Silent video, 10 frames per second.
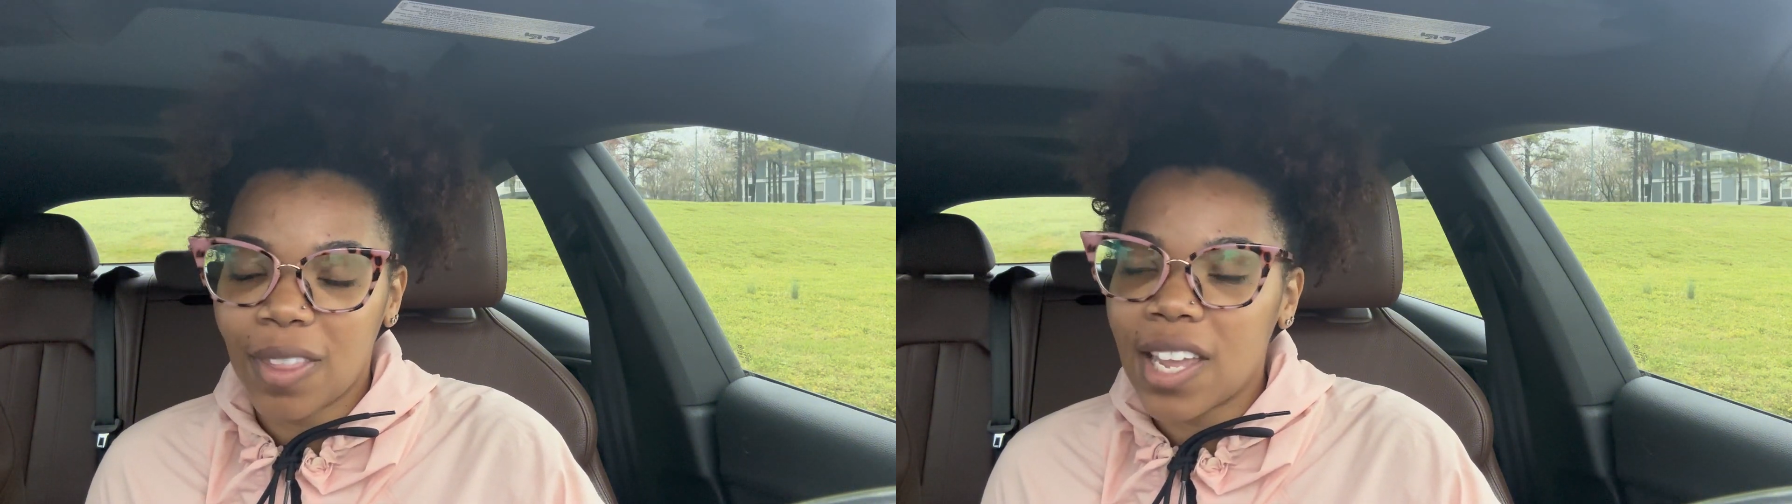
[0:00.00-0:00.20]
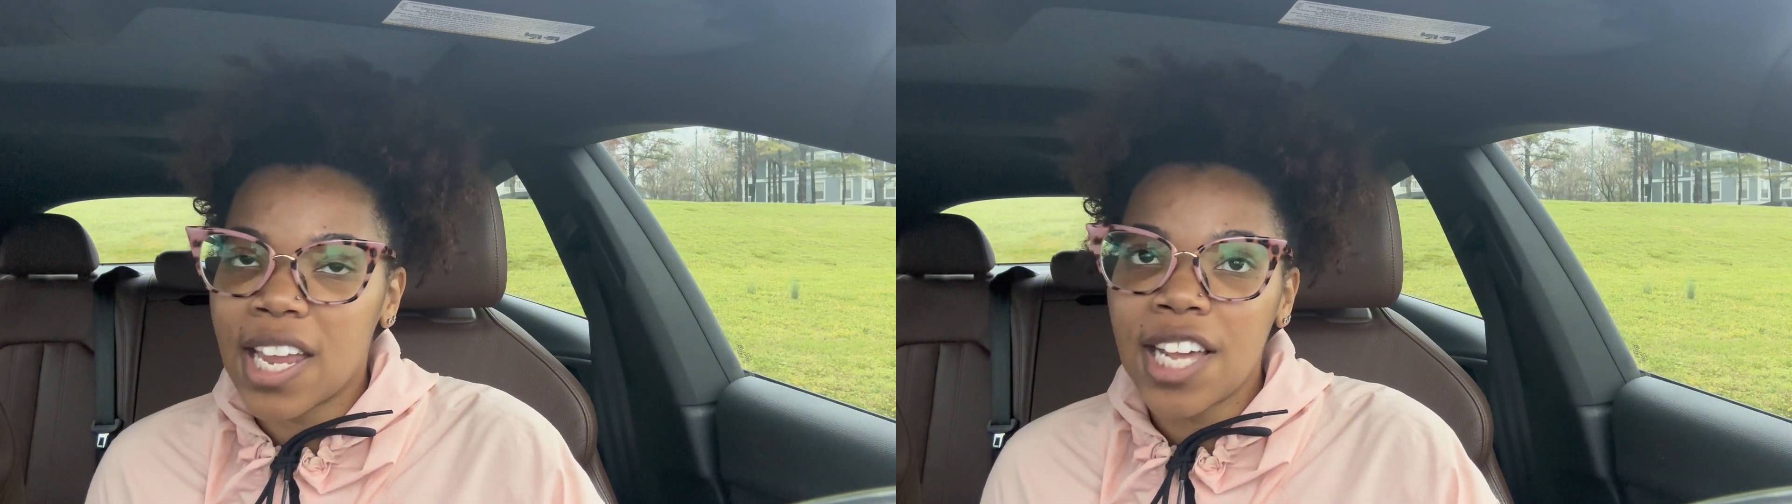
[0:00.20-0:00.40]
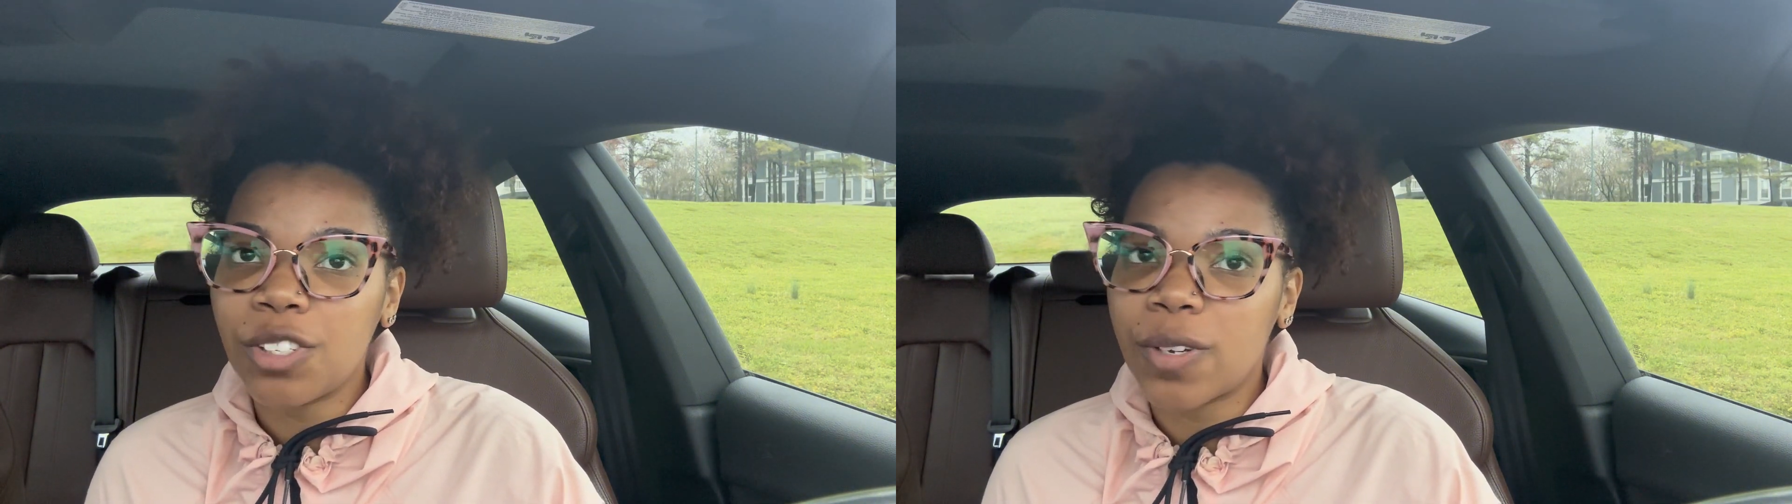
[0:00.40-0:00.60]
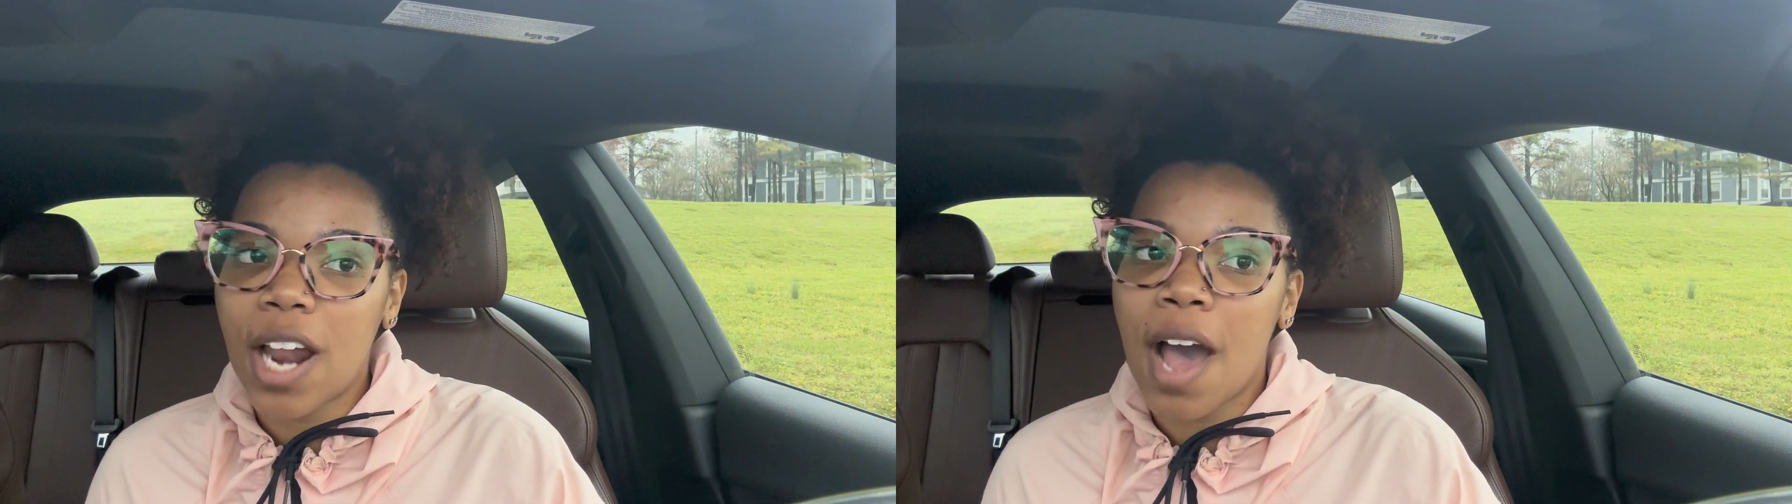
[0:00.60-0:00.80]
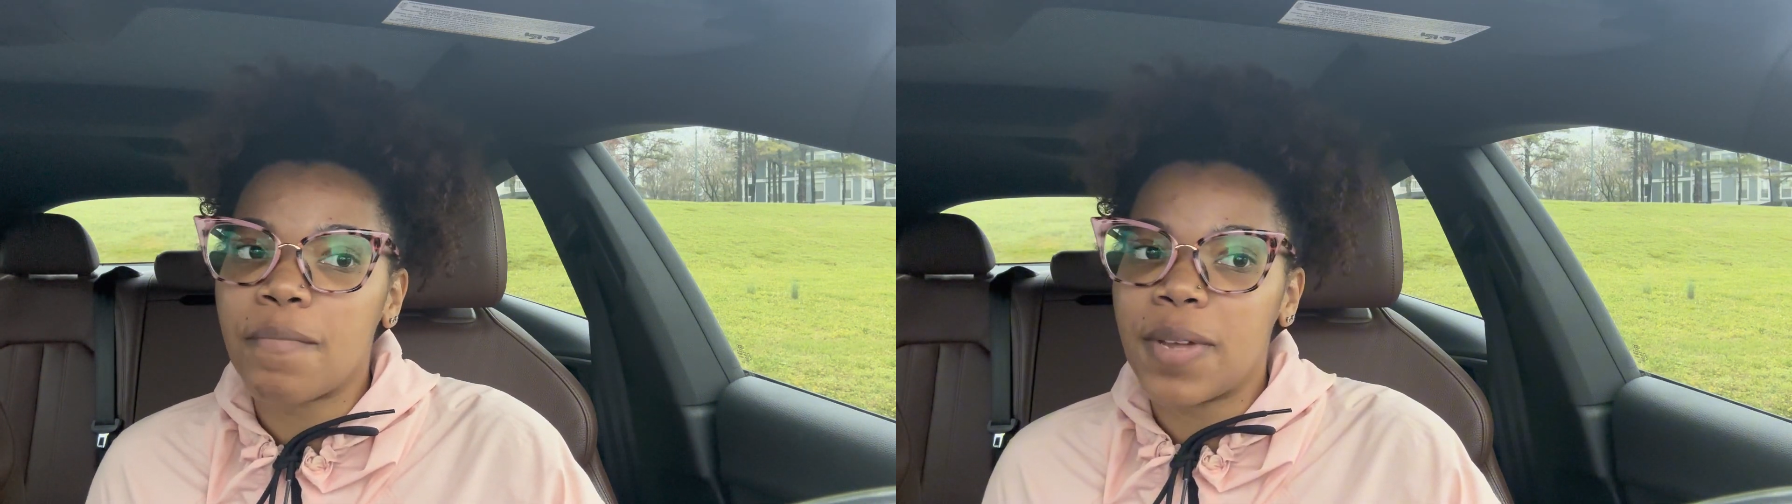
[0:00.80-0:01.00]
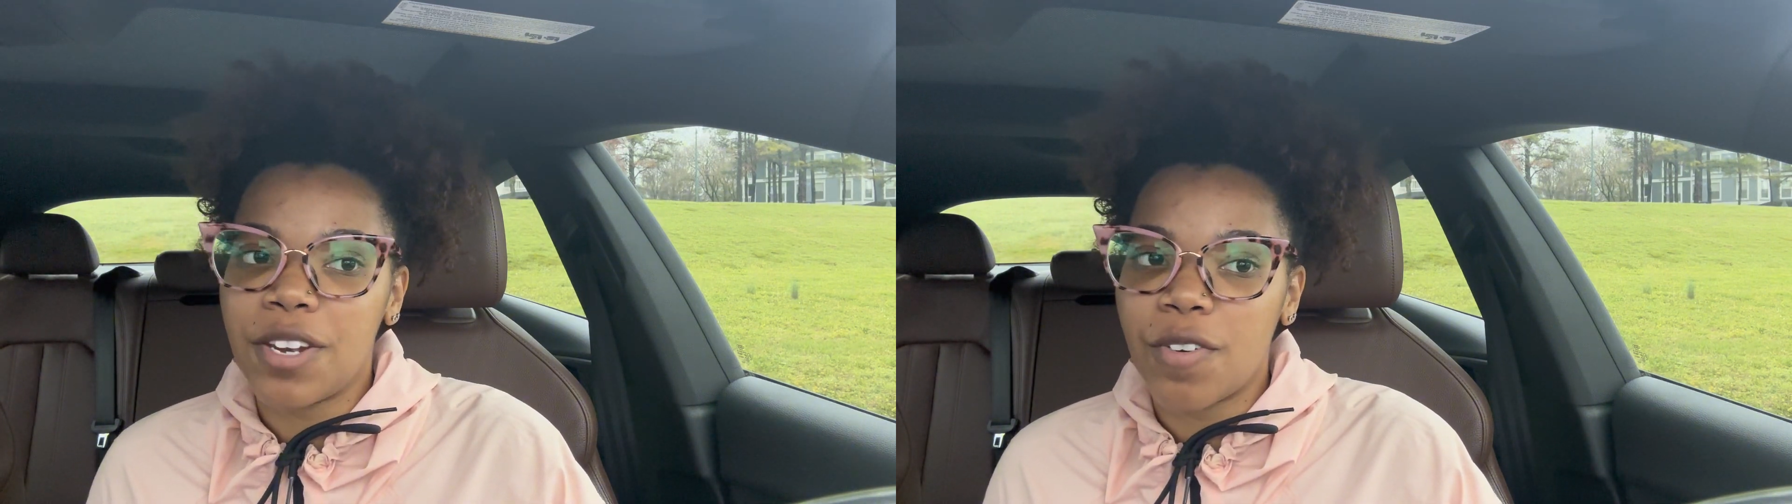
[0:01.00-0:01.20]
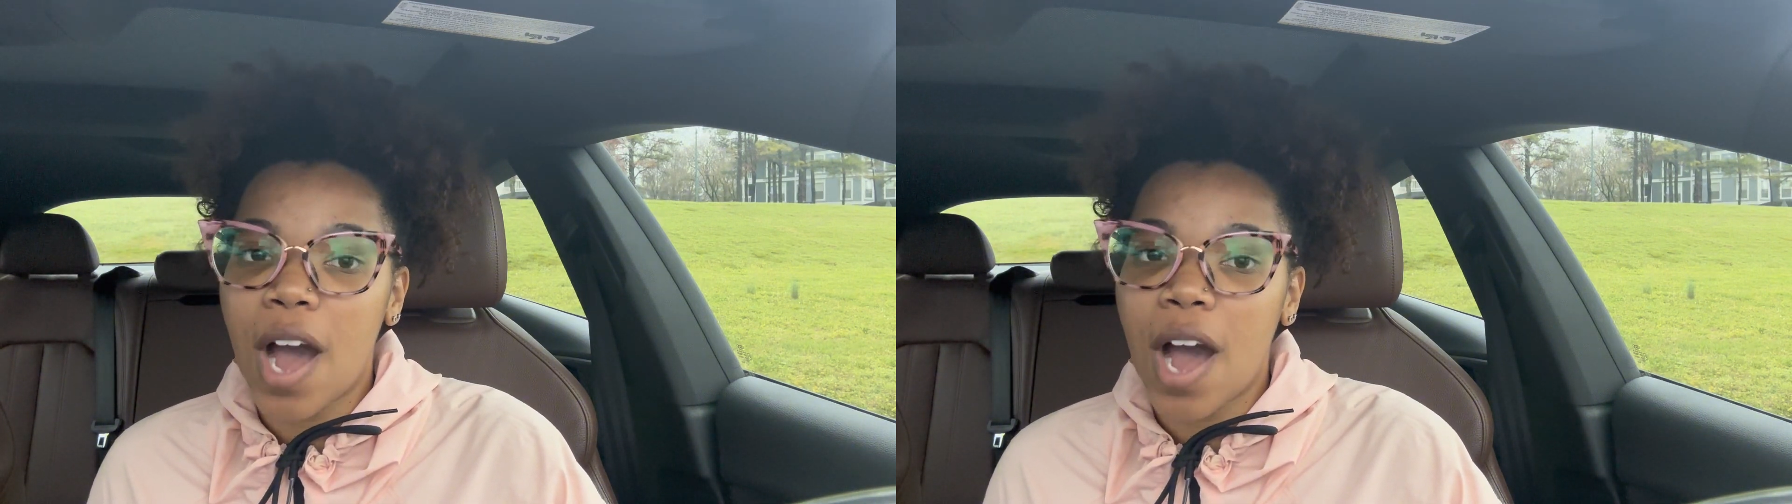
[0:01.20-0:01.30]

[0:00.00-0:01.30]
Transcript: And that's what I've been doing.